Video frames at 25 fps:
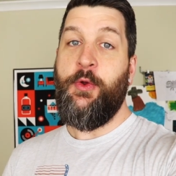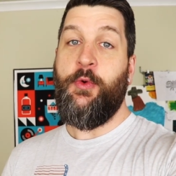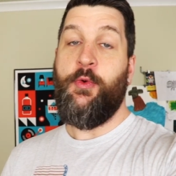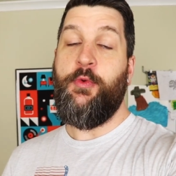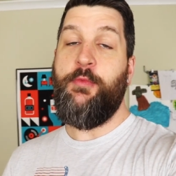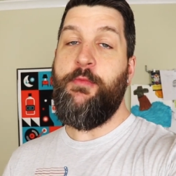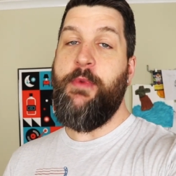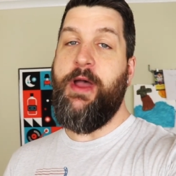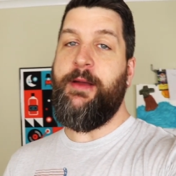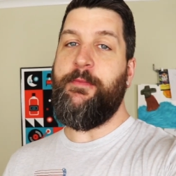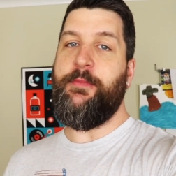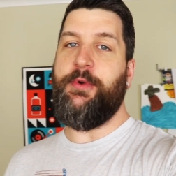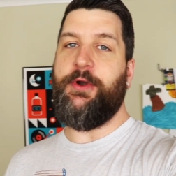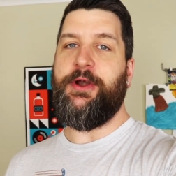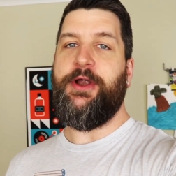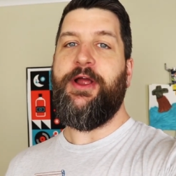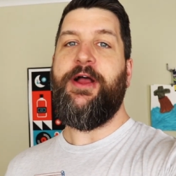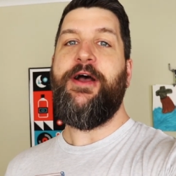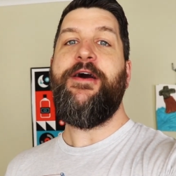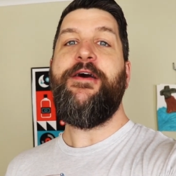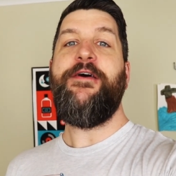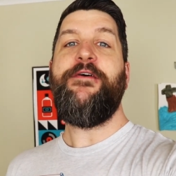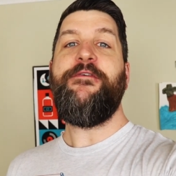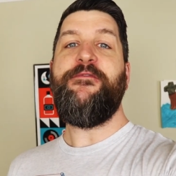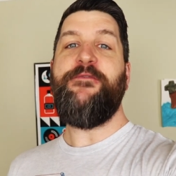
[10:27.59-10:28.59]
Remember,
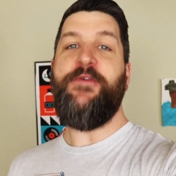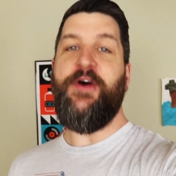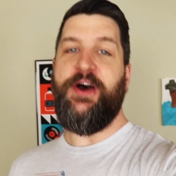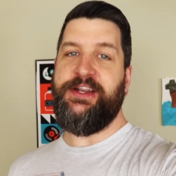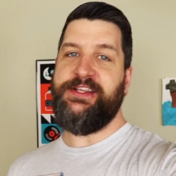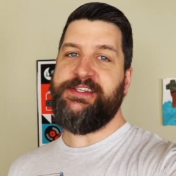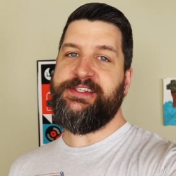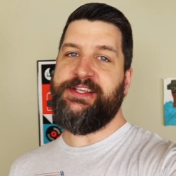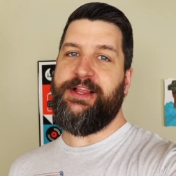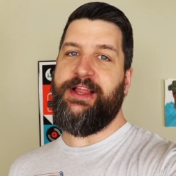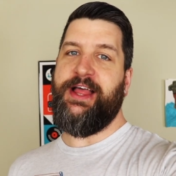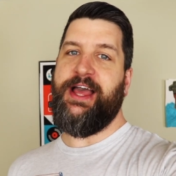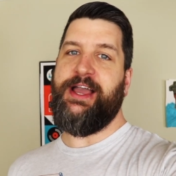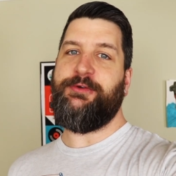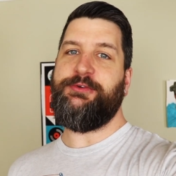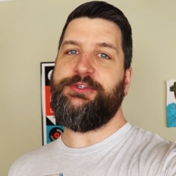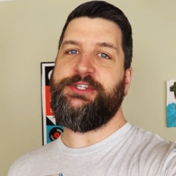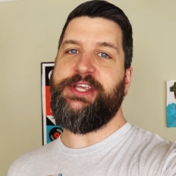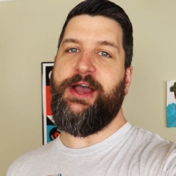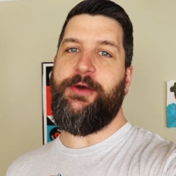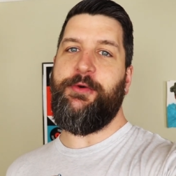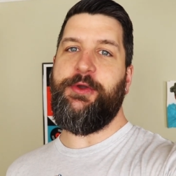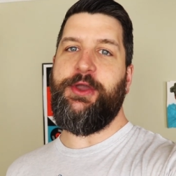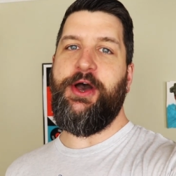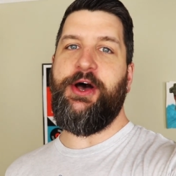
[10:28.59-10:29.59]
fun is a language
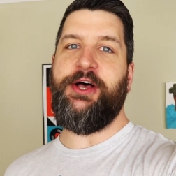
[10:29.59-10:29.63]
that we